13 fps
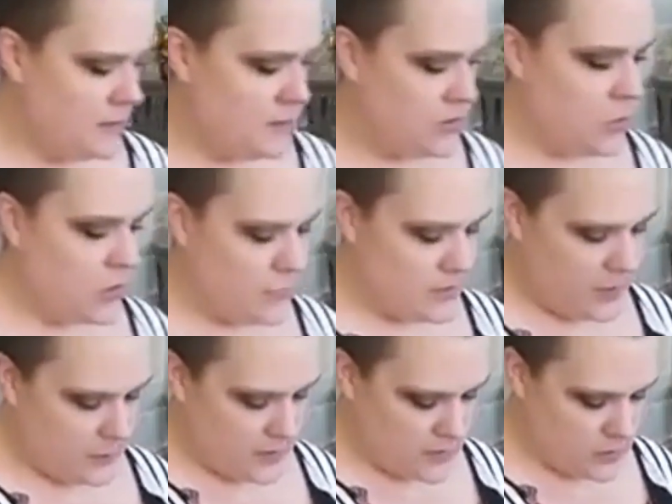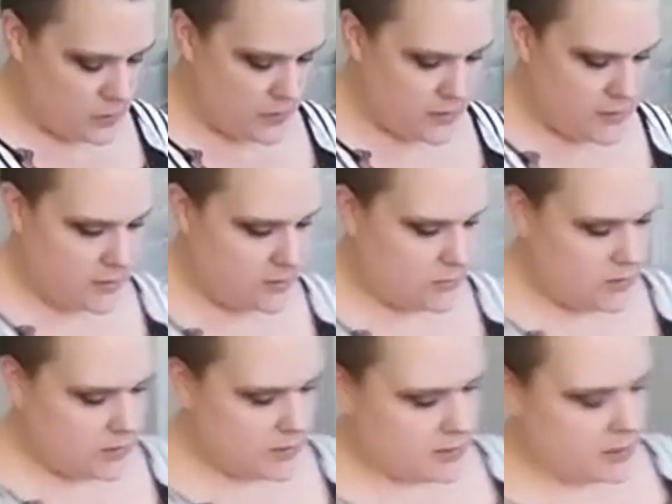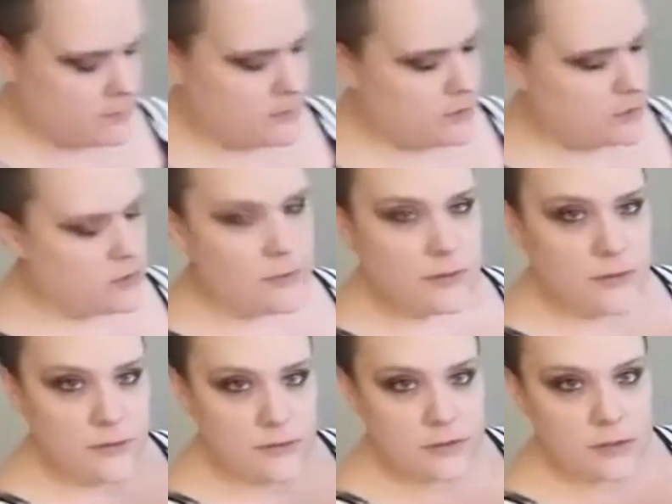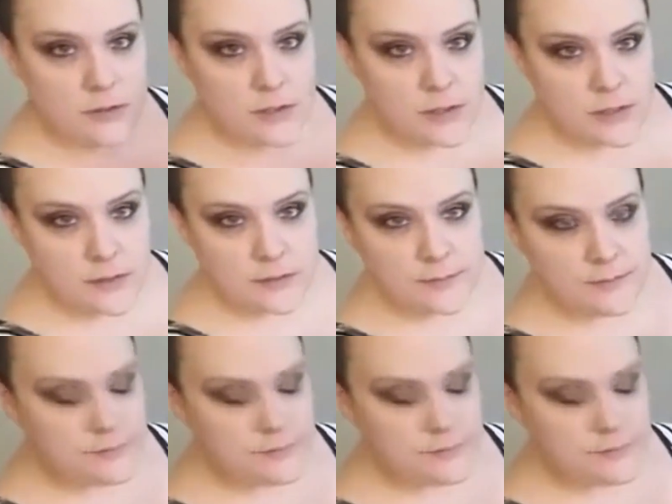It's warming up and it's windy, so it's that time of year where you start to get